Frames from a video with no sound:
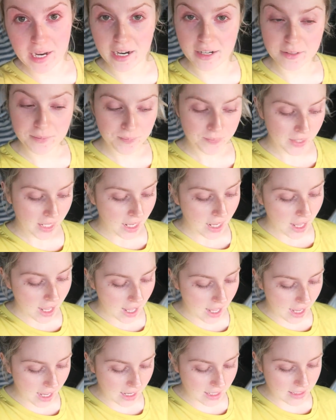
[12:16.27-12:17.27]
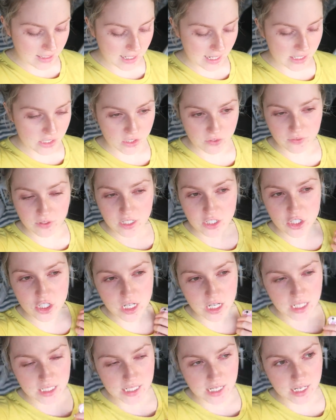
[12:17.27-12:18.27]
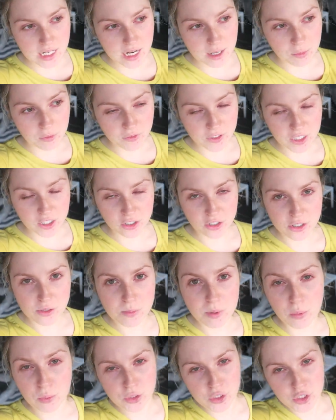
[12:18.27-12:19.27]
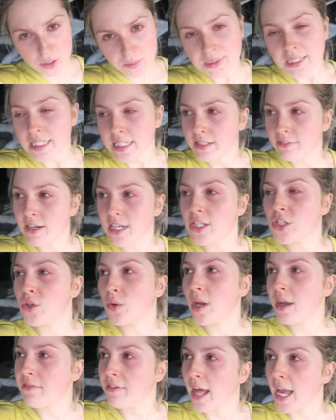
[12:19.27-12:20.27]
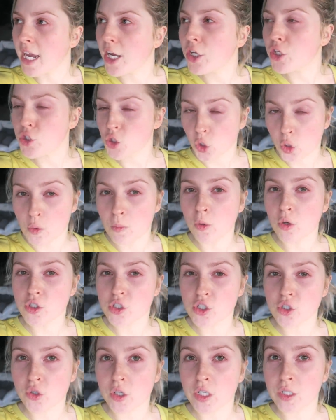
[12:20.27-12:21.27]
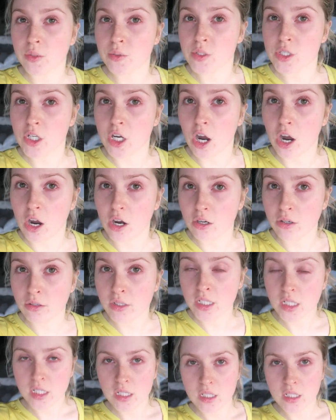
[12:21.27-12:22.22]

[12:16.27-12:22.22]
now and I just finished editing a couple videos but would you believe I still have like two more tutorials to go.